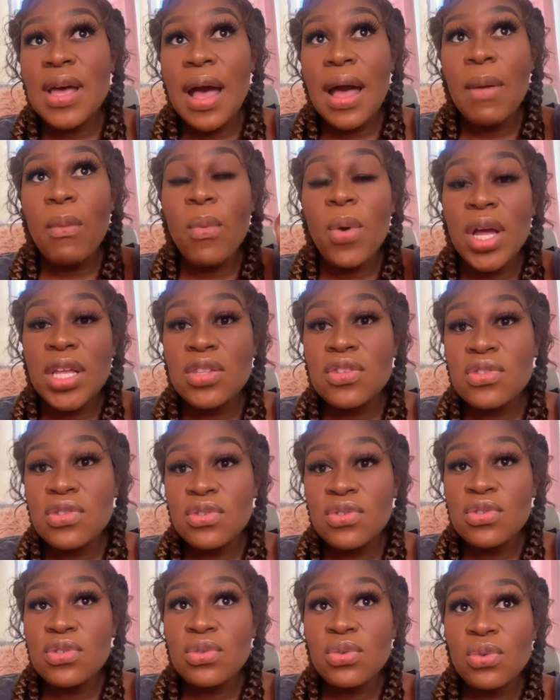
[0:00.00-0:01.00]
want to
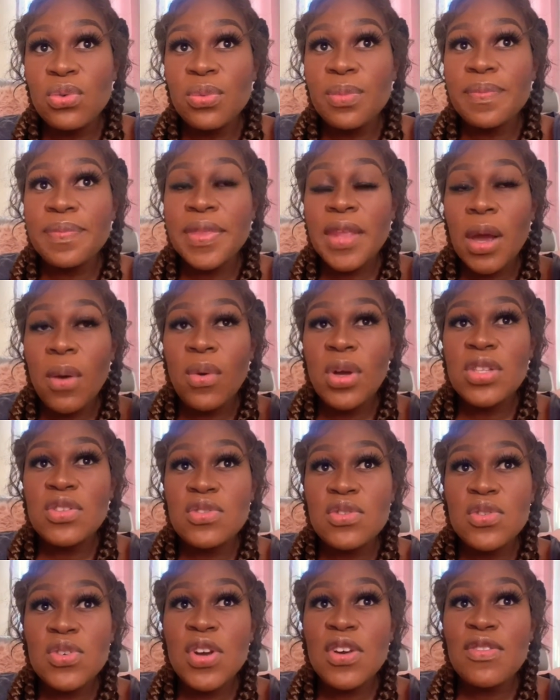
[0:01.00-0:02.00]

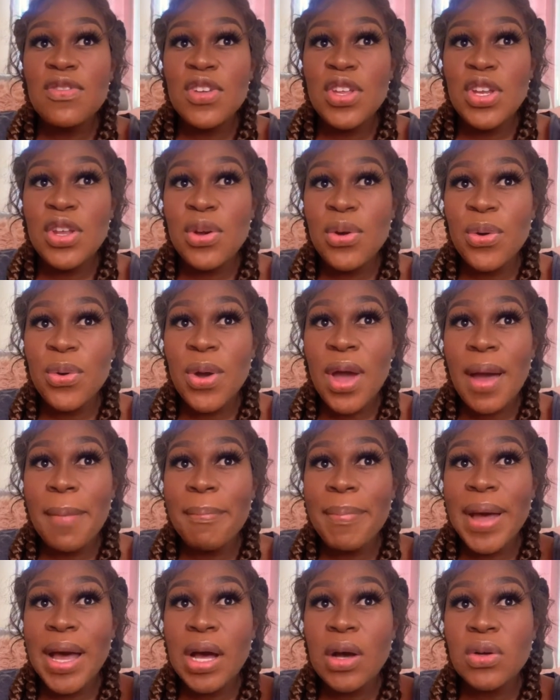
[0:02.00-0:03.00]
do a video
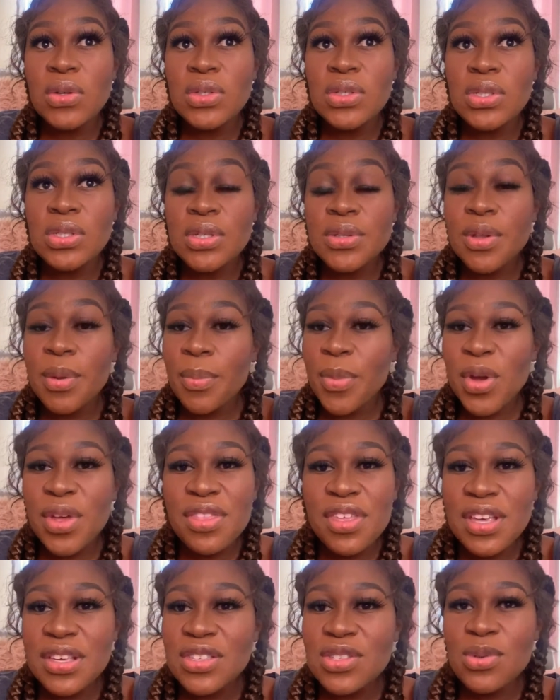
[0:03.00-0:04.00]
about the
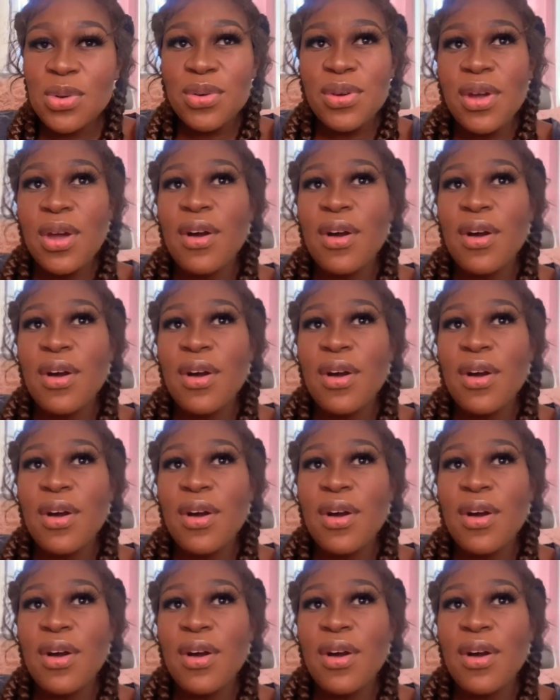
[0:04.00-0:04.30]
birthing story.